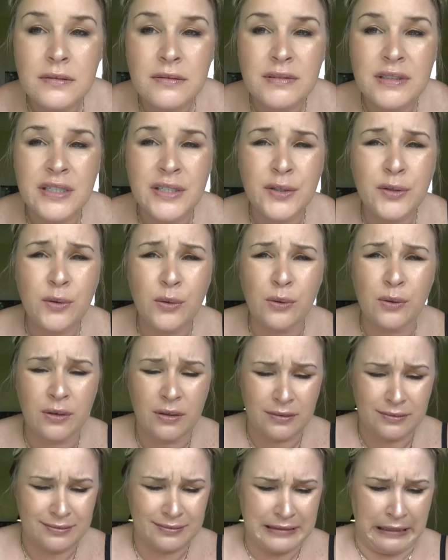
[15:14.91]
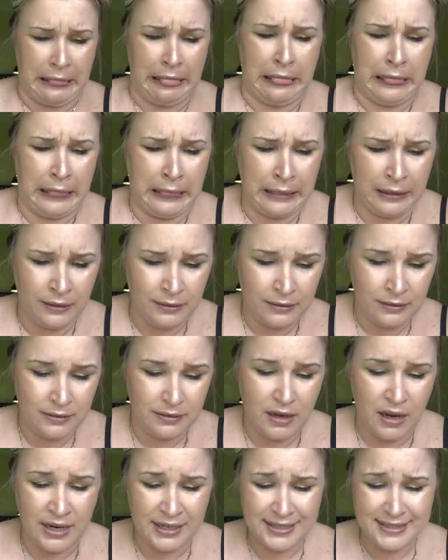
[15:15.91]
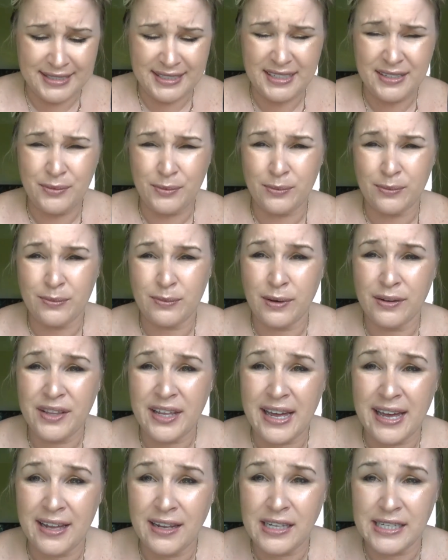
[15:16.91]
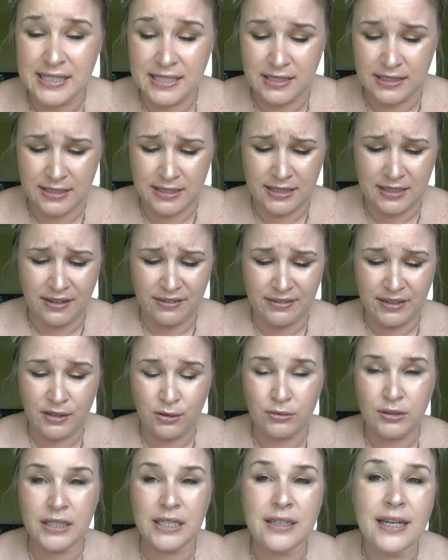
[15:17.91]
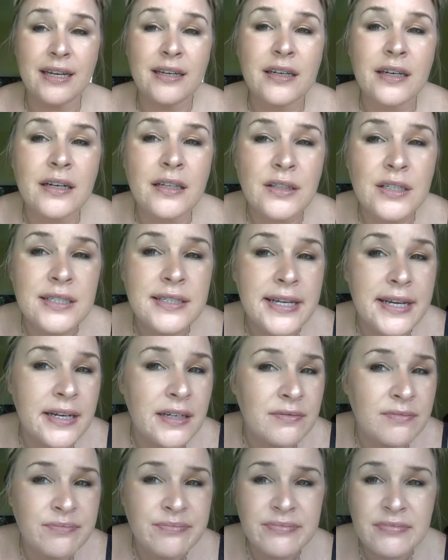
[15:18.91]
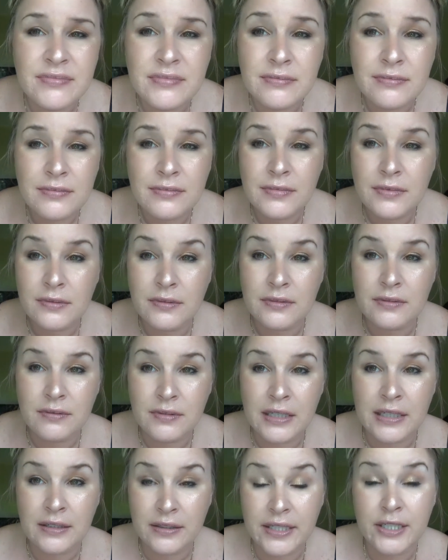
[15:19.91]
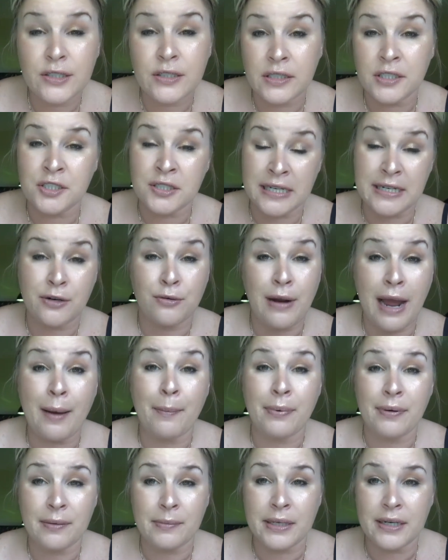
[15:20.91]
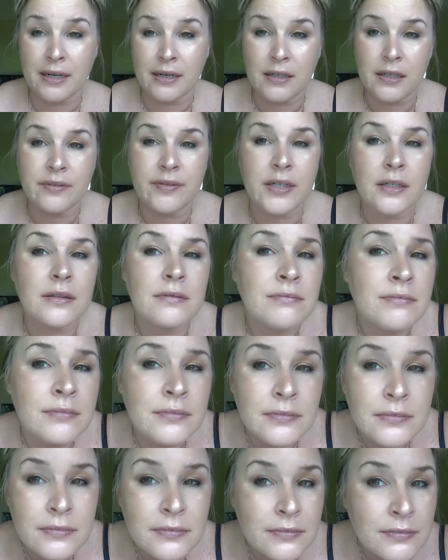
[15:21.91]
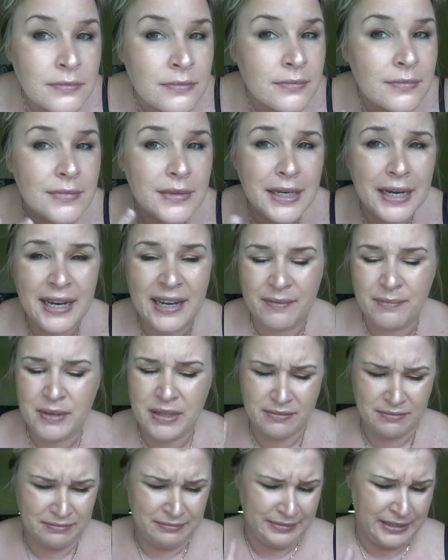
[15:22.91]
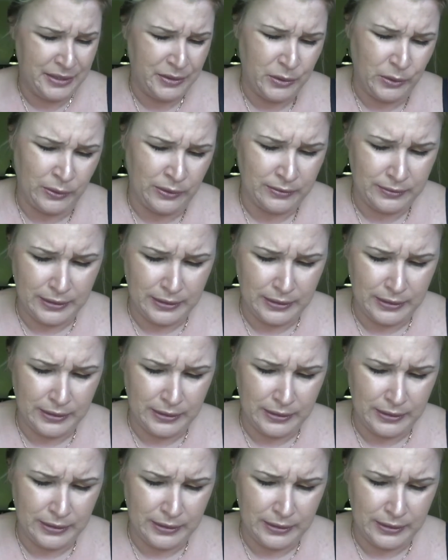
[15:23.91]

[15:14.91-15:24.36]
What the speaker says: Ew. Honestly, what the hell is this stuff? I don't really like it. It looks like, it literally looks like crap. I mean, I don't even, I'm not, ew.